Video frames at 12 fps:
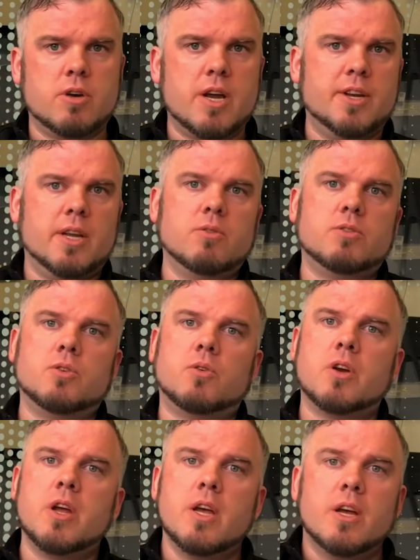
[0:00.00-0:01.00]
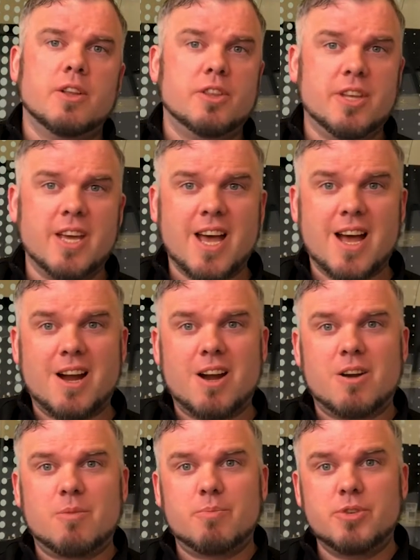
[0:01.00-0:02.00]
and outdoor, they
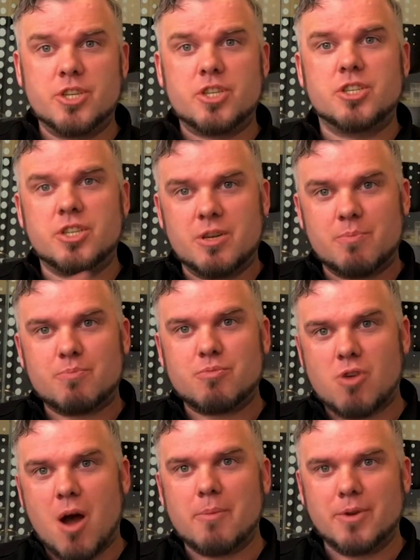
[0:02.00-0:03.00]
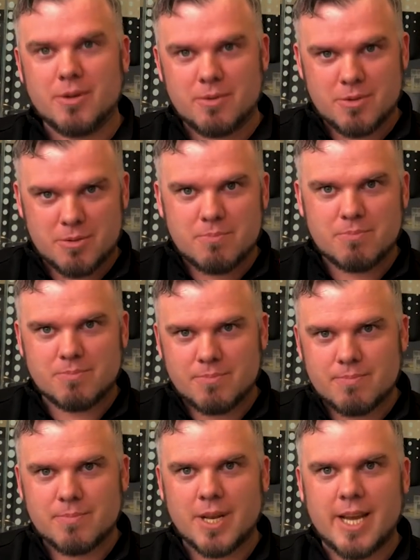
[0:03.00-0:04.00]
are positioned in a prominent
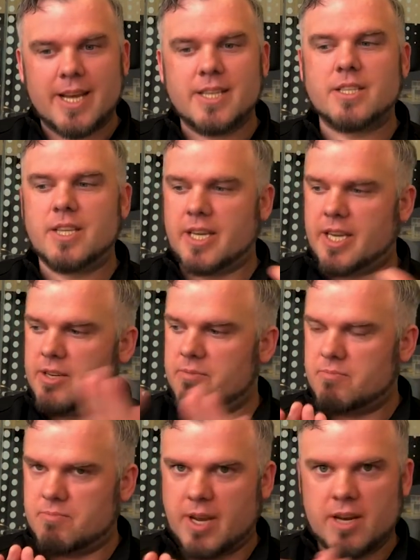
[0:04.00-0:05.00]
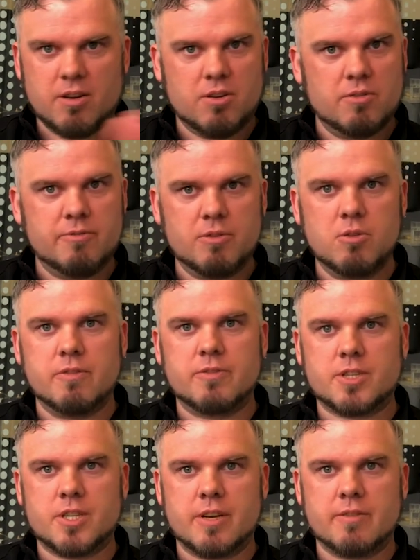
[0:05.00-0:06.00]
place. They can get a good view
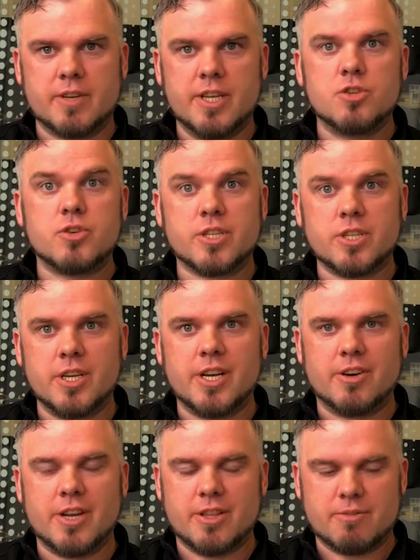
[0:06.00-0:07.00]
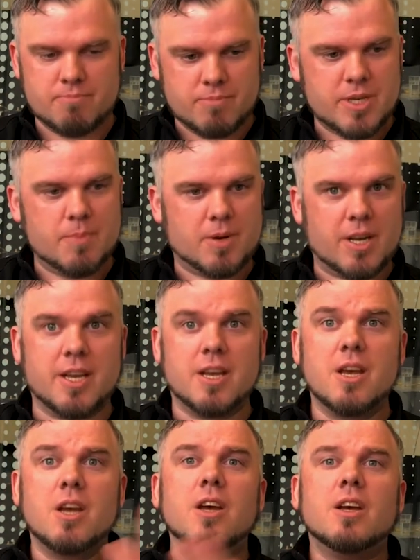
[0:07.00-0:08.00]
of an interesting area, that typically
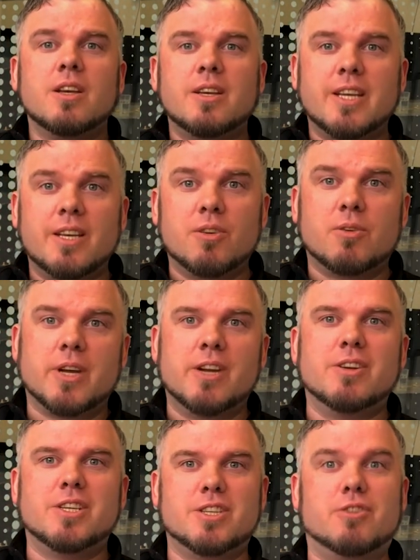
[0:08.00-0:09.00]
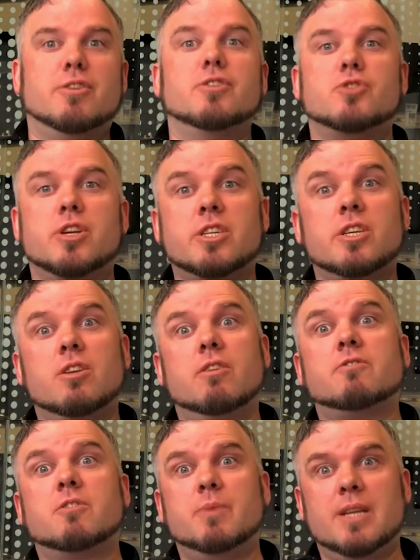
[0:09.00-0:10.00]
areas that are interesting
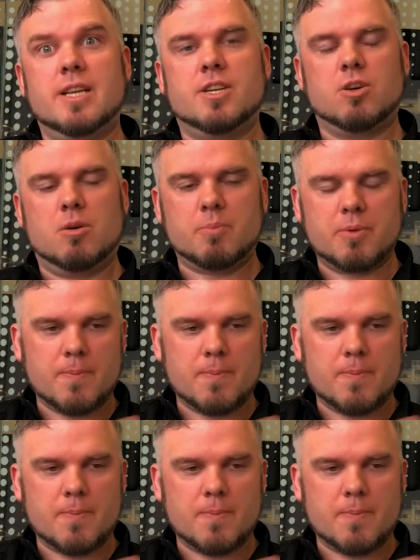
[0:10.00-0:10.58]
enough to be lit up.